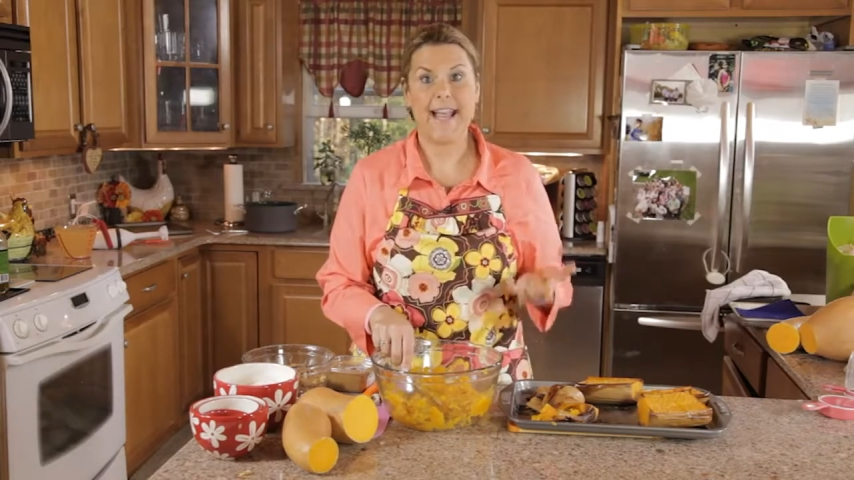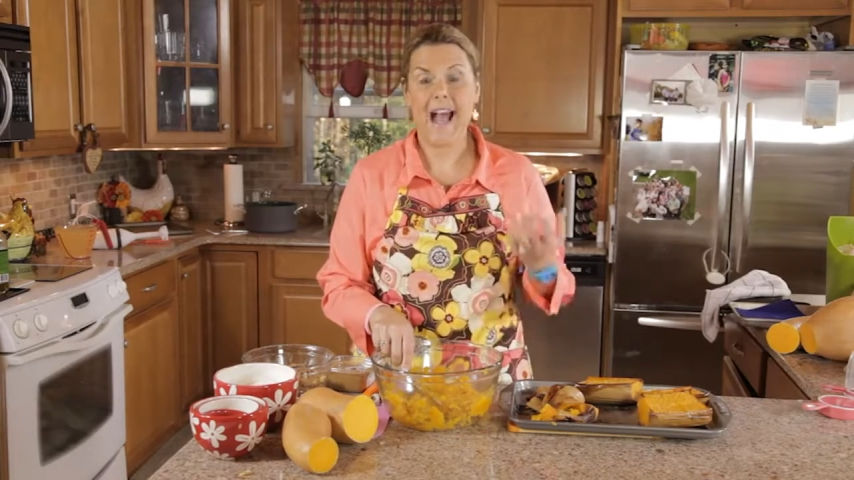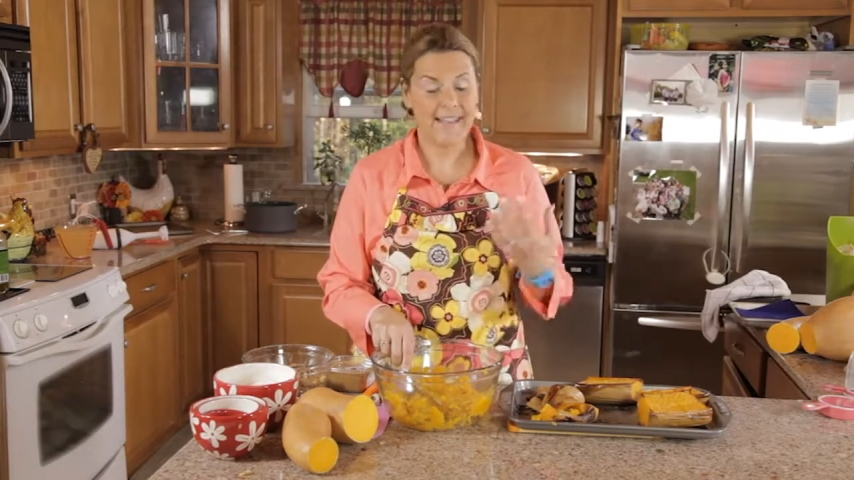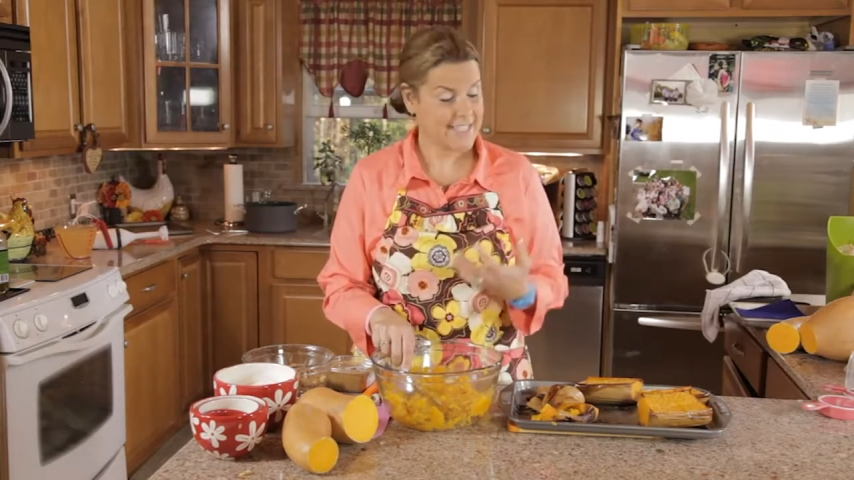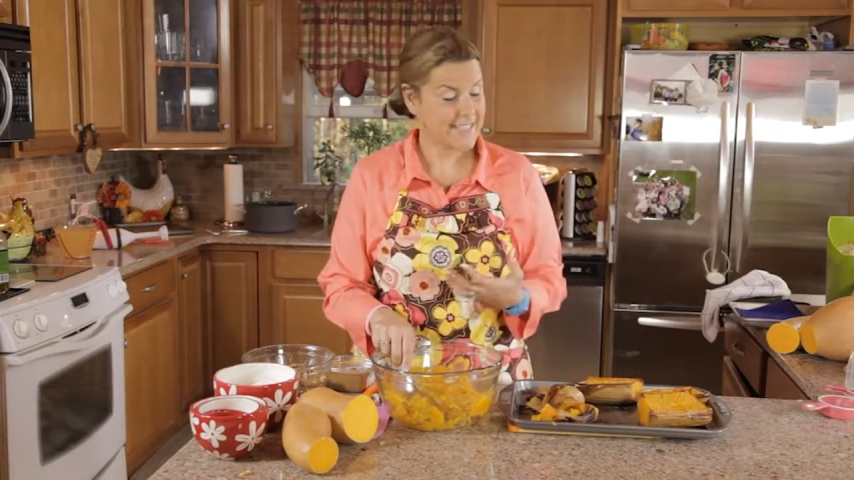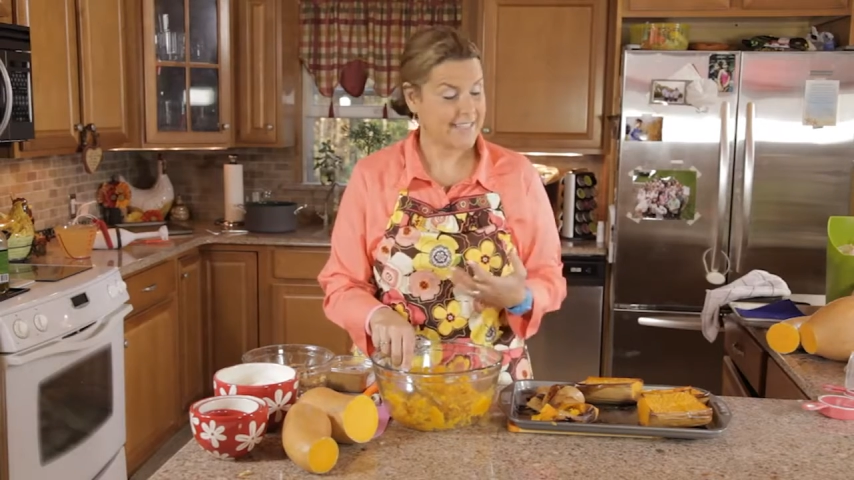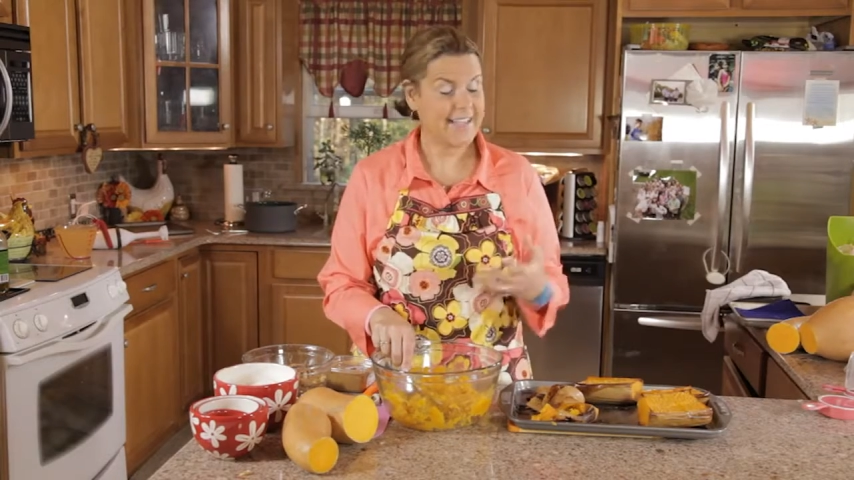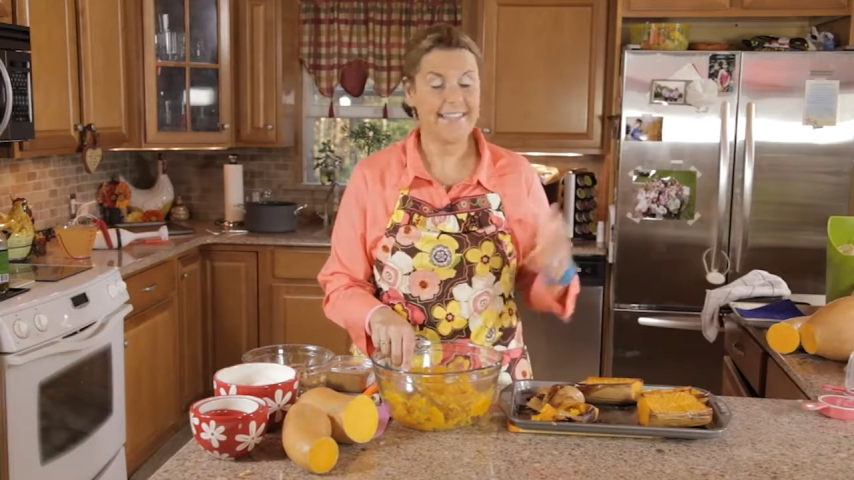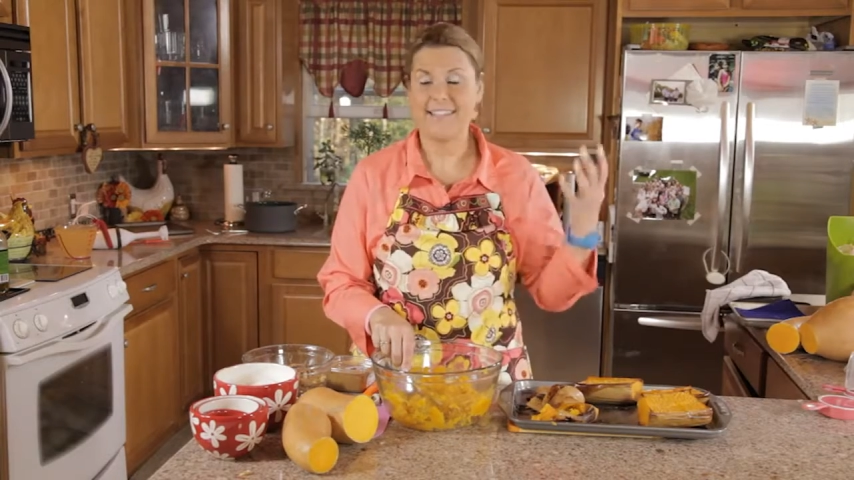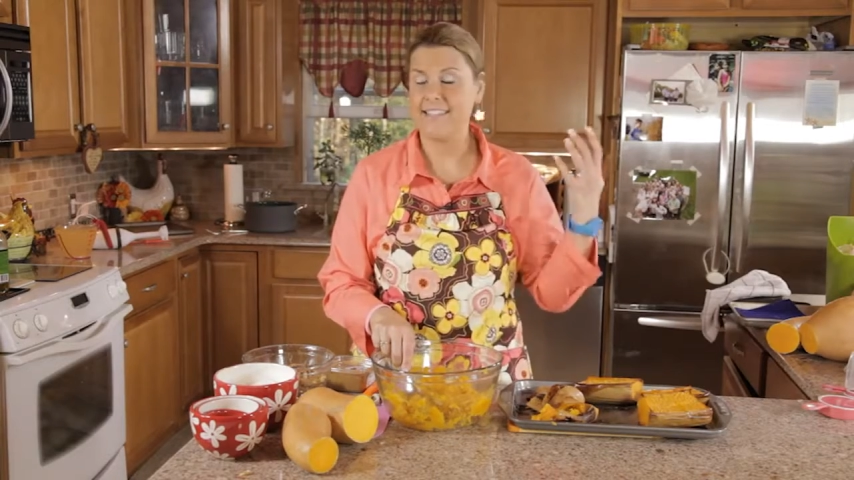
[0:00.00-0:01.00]

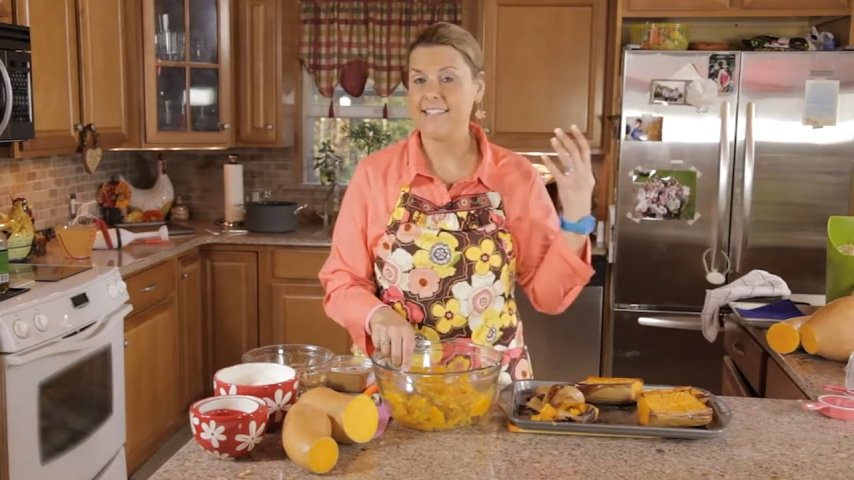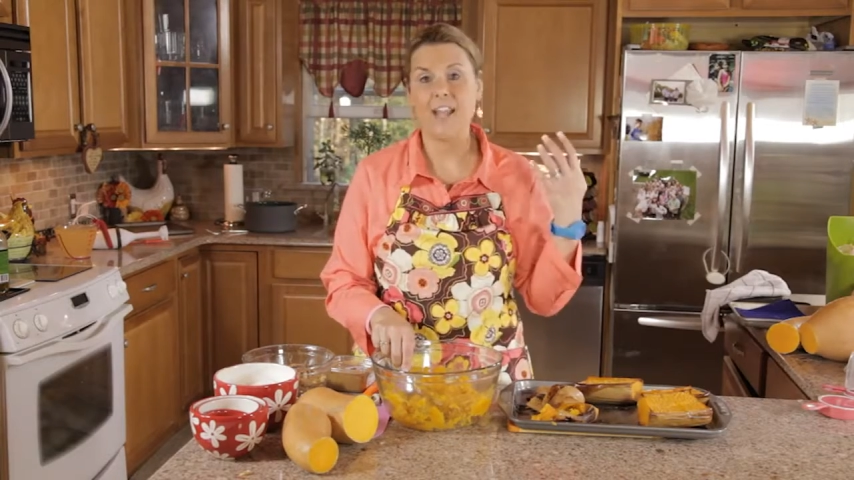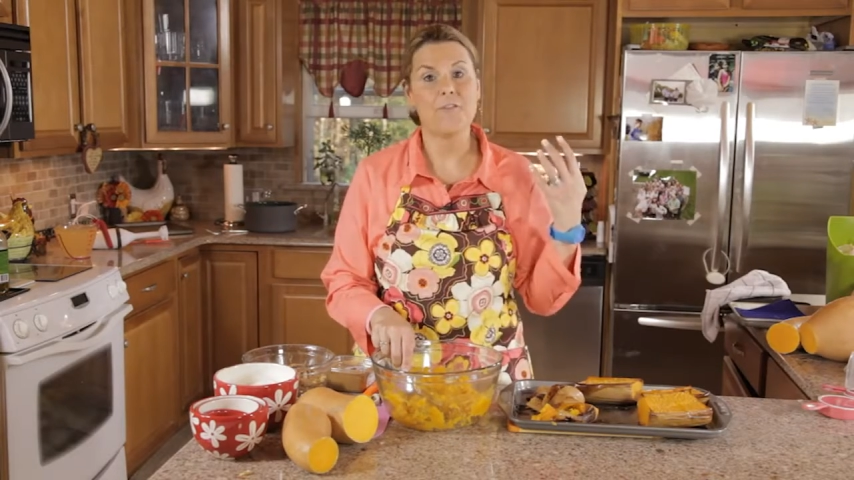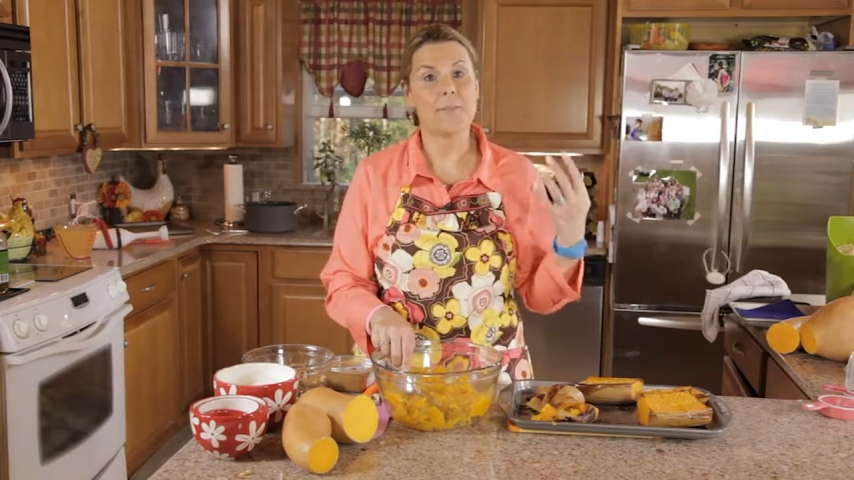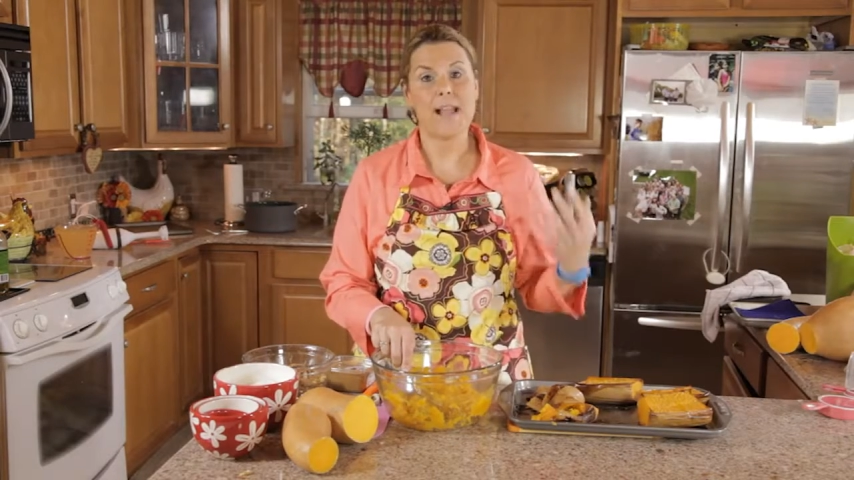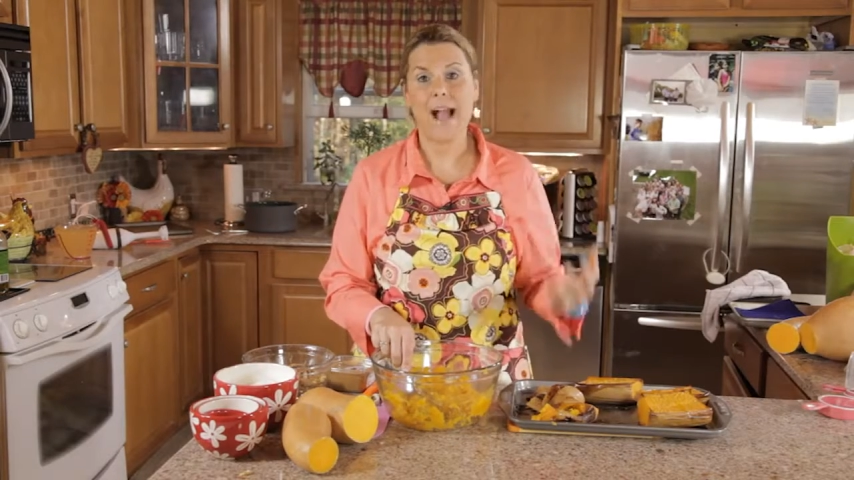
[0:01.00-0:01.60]
Honestly, this came from the